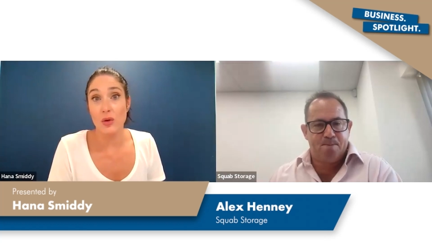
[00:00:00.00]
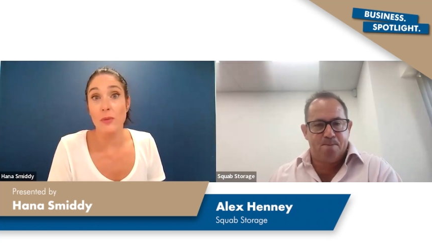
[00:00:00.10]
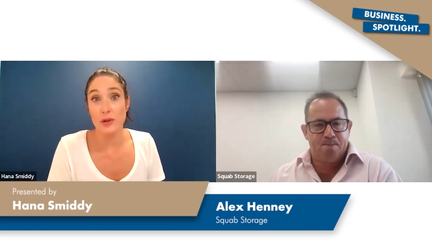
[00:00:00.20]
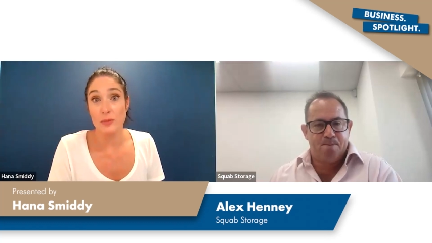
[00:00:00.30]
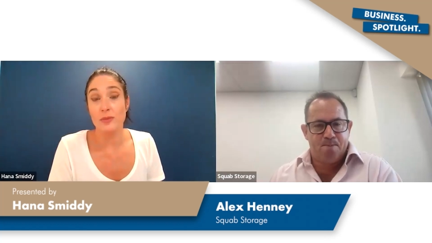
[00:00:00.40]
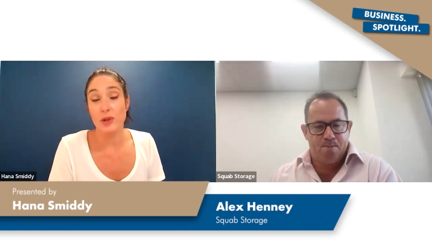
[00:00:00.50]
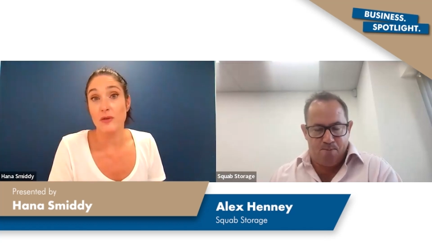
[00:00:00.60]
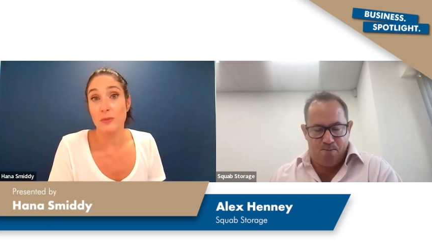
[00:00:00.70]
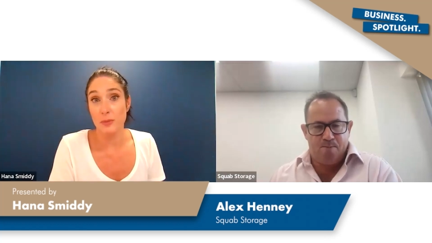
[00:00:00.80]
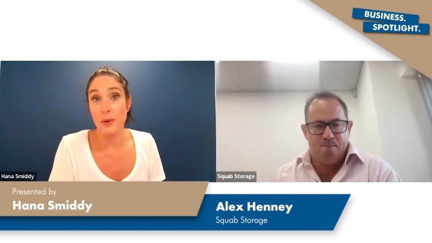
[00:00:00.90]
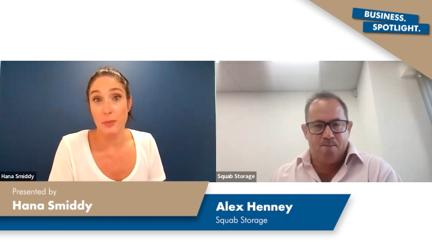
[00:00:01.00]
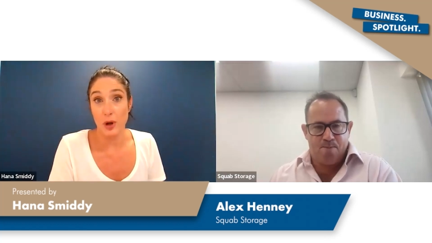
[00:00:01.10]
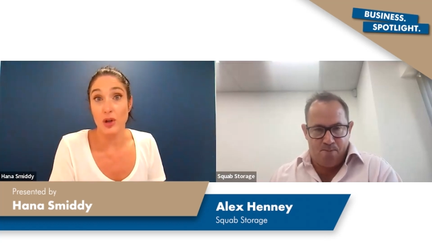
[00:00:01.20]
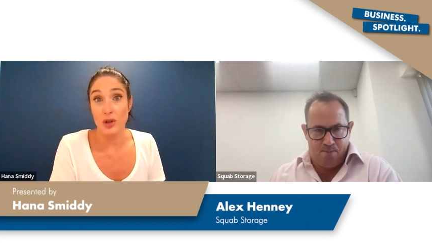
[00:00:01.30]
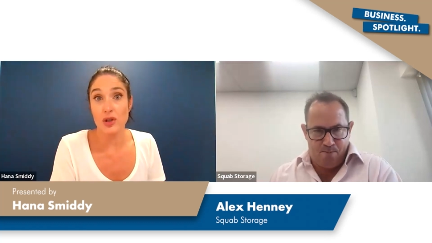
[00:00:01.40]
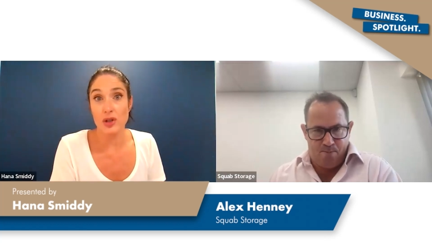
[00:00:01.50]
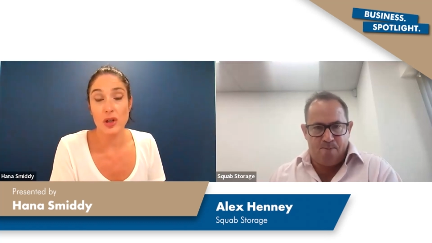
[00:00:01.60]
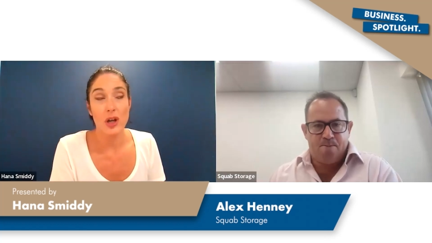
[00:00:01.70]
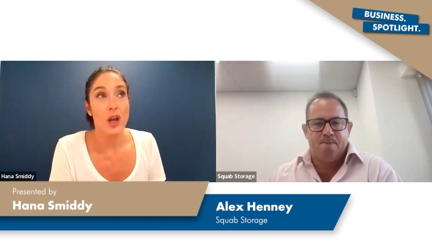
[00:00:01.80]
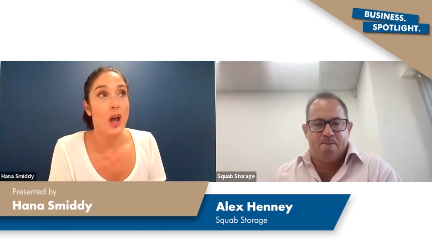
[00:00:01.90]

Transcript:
Speaker 1: almost sort of punch.